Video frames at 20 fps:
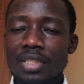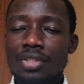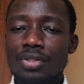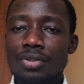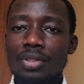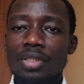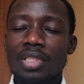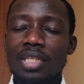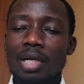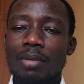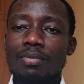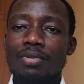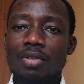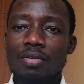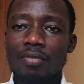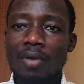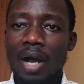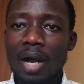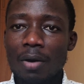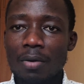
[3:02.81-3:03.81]
you in terms of
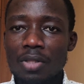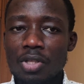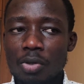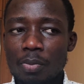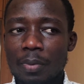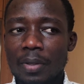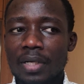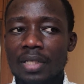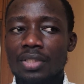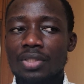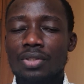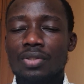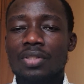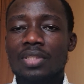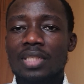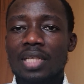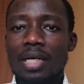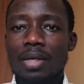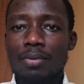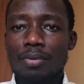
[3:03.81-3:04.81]
how the operations
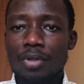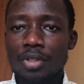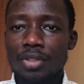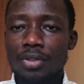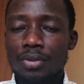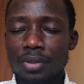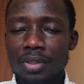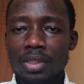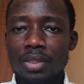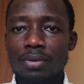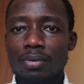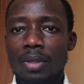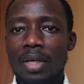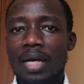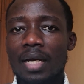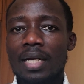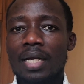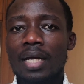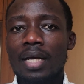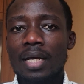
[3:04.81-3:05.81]
are, what you need to learn,
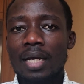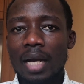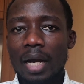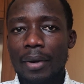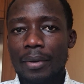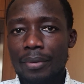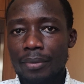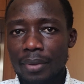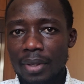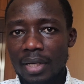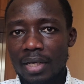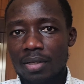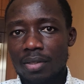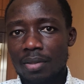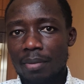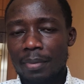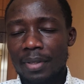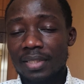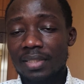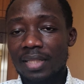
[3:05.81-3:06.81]
how you get the
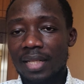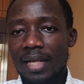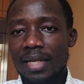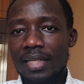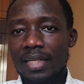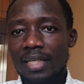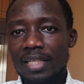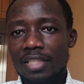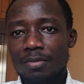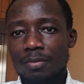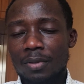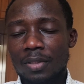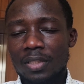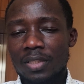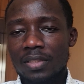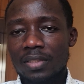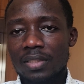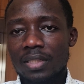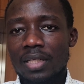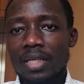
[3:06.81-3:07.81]
best learning experience,
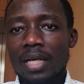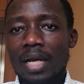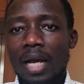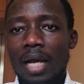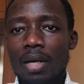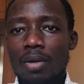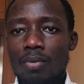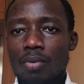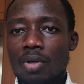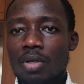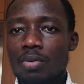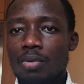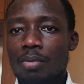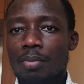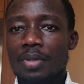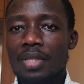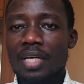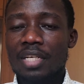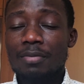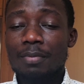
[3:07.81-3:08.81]
and what would be the
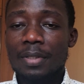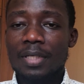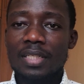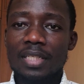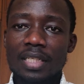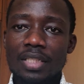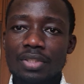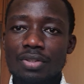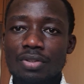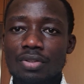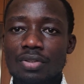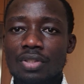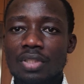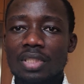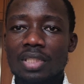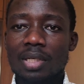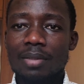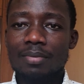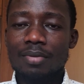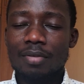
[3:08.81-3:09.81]
expectations in
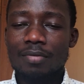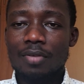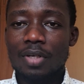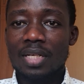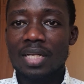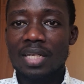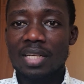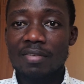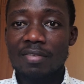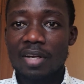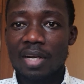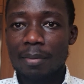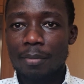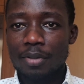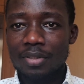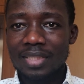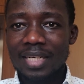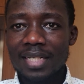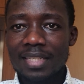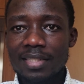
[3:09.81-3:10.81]
terms of your deliverables
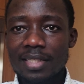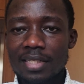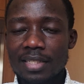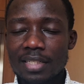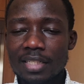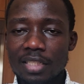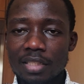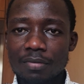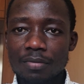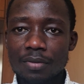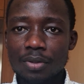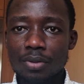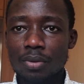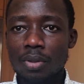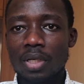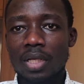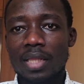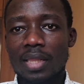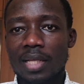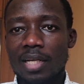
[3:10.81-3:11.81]
as an individual in
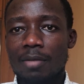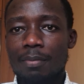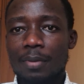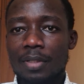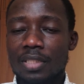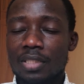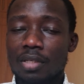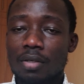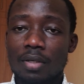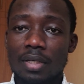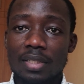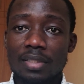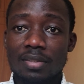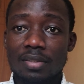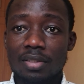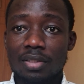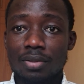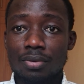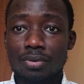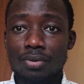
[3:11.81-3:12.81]
that particular
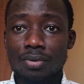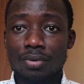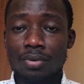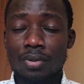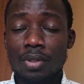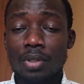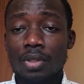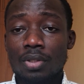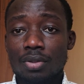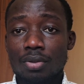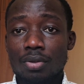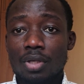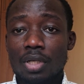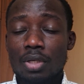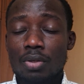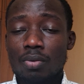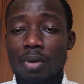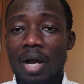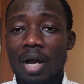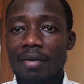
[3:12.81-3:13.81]
institution. So you need to
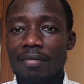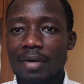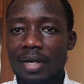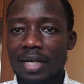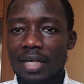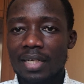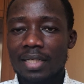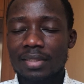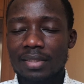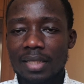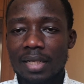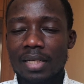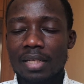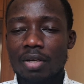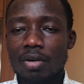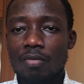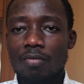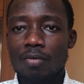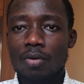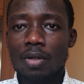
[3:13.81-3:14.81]
have an understanding of
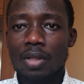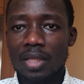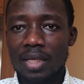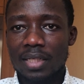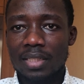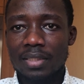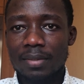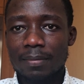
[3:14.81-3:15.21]
all that.